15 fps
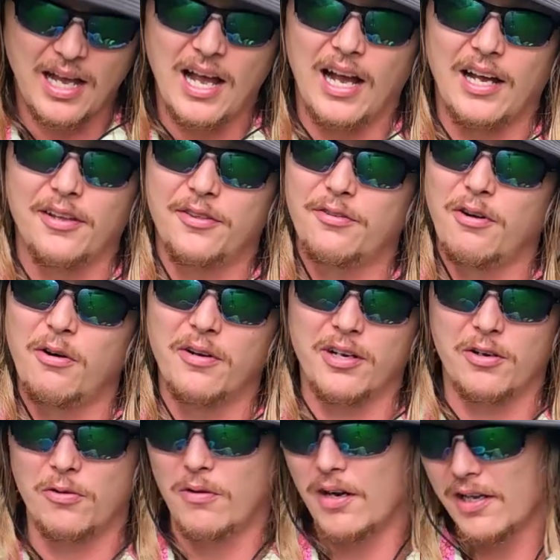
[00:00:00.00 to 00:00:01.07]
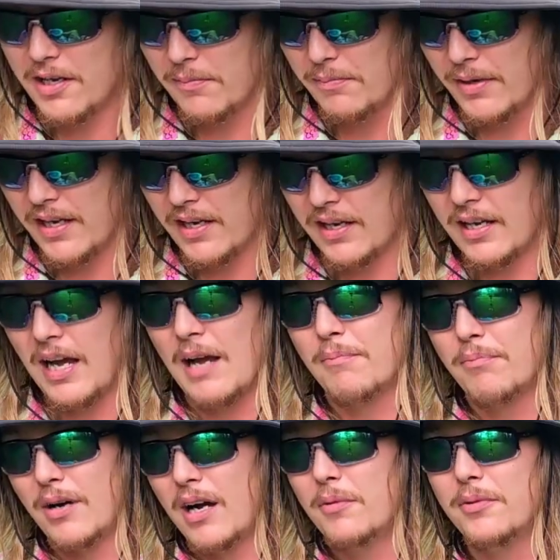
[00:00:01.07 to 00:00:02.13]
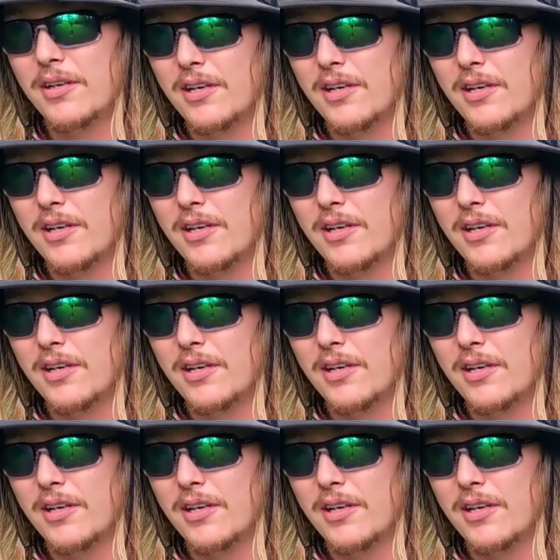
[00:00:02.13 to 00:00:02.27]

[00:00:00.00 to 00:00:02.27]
I throw it quite a bit. I'm probably